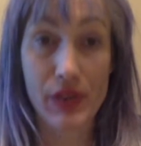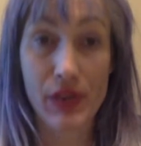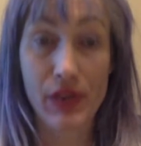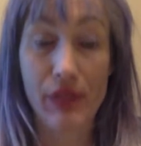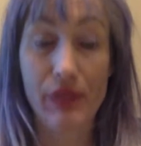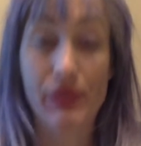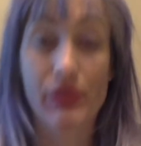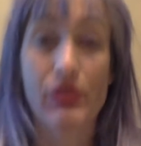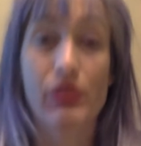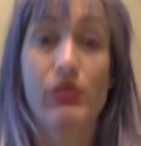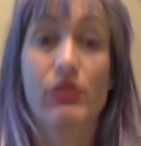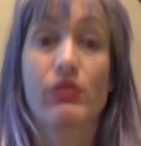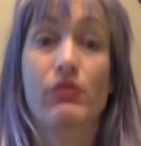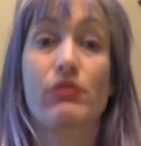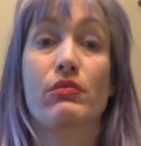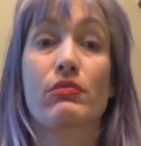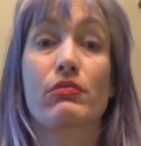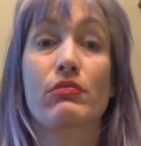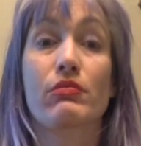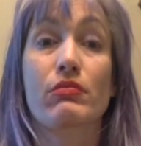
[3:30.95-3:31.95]
have to
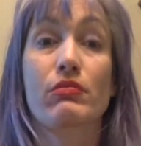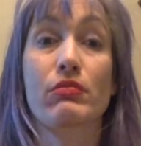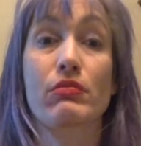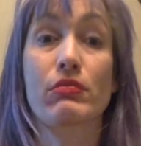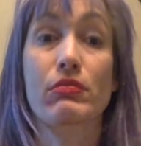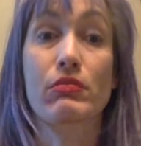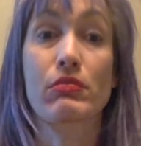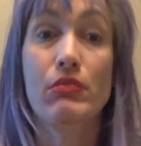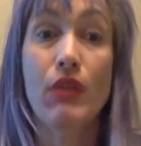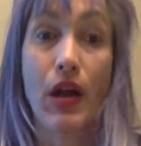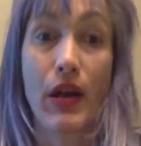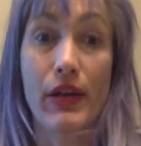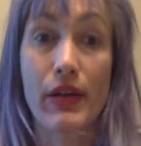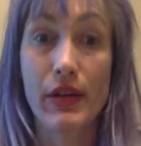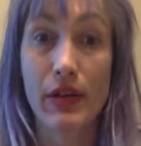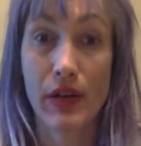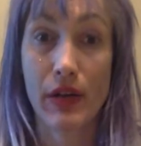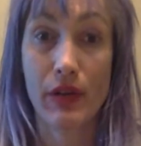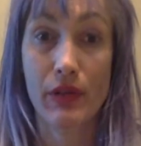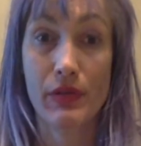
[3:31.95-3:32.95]
ride
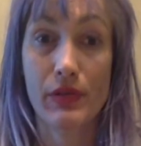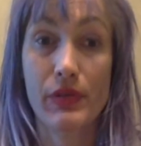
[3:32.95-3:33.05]
it out.